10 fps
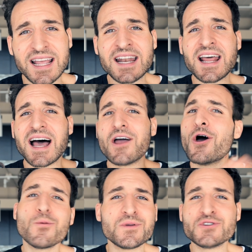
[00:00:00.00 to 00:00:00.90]
Again, I
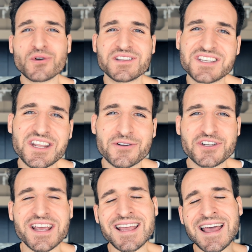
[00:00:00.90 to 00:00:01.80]
hope you enjoy this keto
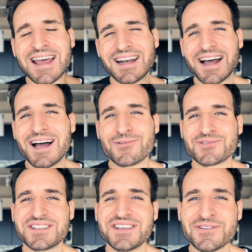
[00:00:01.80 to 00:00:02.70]
shake and I will
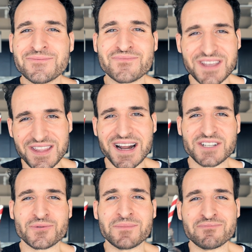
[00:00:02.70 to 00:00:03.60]
see you in the
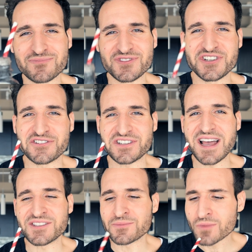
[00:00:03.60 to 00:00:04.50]
next one. Cheers,
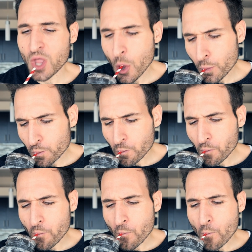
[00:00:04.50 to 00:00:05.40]
guys.
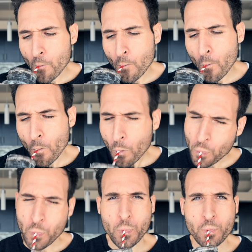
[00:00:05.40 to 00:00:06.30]

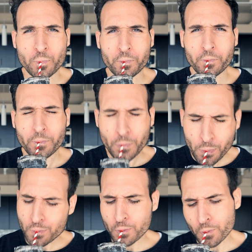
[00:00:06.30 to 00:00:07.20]
Mmm,
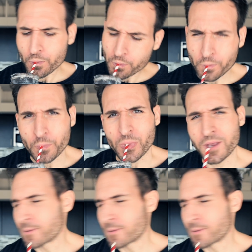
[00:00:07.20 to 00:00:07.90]
mmm, mmm, mmm.